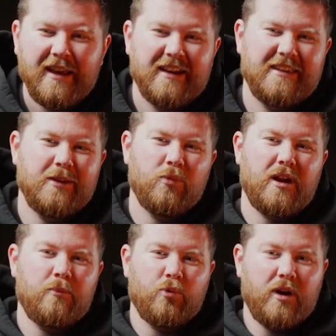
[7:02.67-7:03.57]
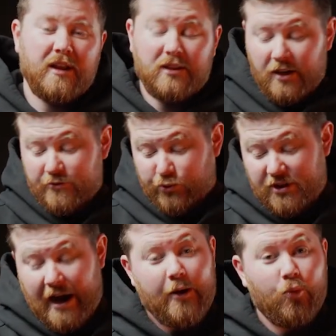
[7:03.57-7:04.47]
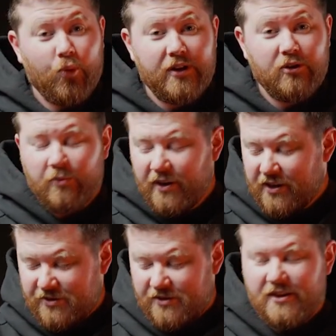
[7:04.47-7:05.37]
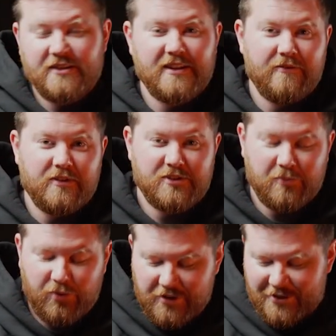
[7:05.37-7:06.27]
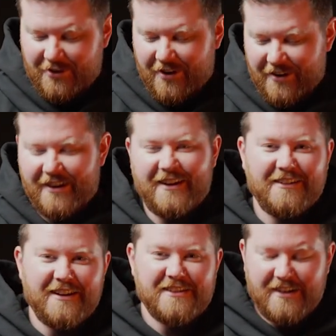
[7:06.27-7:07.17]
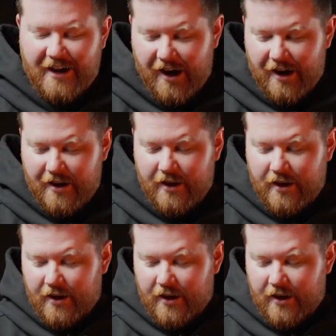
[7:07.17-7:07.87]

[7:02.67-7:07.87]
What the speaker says: Again, when I'm running gloves, which I will because this does have a suppressor on it and it does get hot,